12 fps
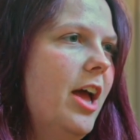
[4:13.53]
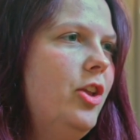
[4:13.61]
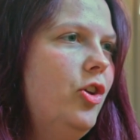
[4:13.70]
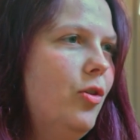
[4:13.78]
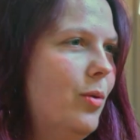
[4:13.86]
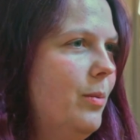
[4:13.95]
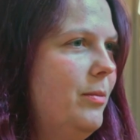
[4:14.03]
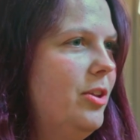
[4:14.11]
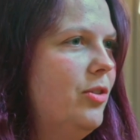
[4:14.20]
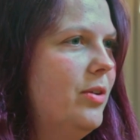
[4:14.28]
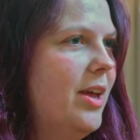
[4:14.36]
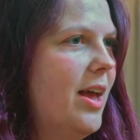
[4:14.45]
And you want
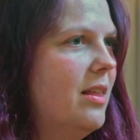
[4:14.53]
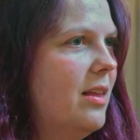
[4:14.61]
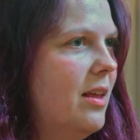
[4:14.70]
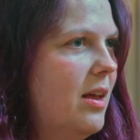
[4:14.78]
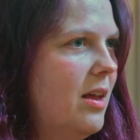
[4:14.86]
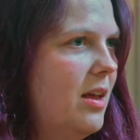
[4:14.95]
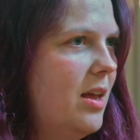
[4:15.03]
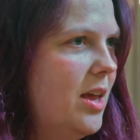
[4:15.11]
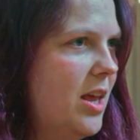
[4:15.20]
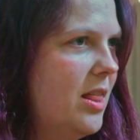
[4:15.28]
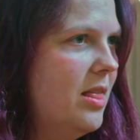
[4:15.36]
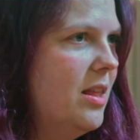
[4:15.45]
me to get
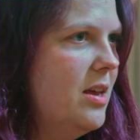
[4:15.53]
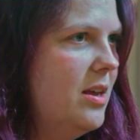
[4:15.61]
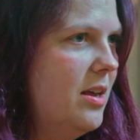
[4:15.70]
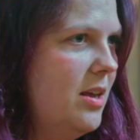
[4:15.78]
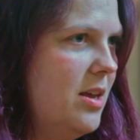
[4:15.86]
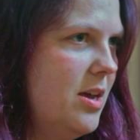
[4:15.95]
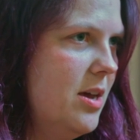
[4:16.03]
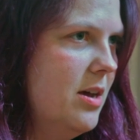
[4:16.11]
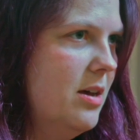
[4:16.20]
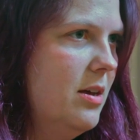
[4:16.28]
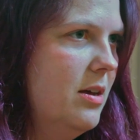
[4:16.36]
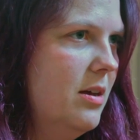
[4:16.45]
in
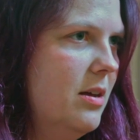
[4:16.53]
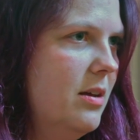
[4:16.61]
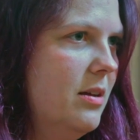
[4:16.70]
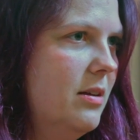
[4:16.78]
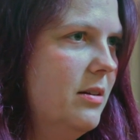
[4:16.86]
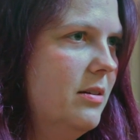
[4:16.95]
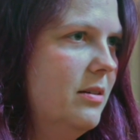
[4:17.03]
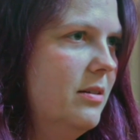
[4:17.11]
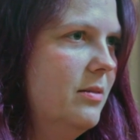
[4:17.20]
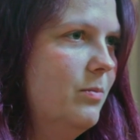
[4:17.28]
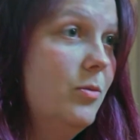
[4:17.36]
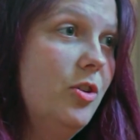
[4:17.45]
here?
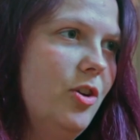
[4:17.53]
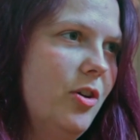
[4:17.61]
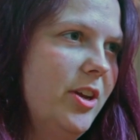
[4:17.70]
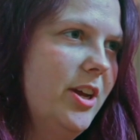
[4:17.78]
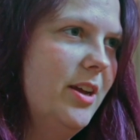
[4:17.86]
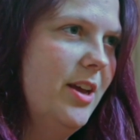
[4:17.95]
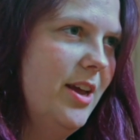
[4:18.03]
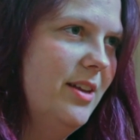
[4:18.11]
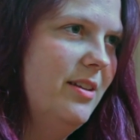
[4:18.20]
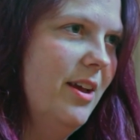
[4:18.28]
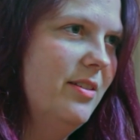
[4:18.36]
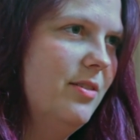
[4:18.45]
The nodding
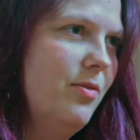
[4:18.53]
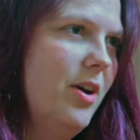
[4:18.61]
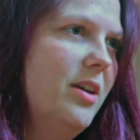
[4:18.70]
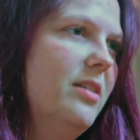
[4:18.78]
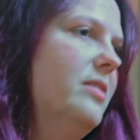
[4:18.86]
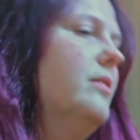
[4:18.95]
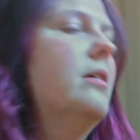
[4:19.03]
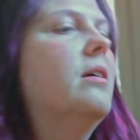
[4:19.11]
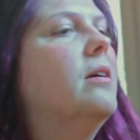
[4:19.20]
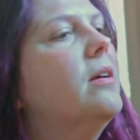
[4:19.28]
intensifies.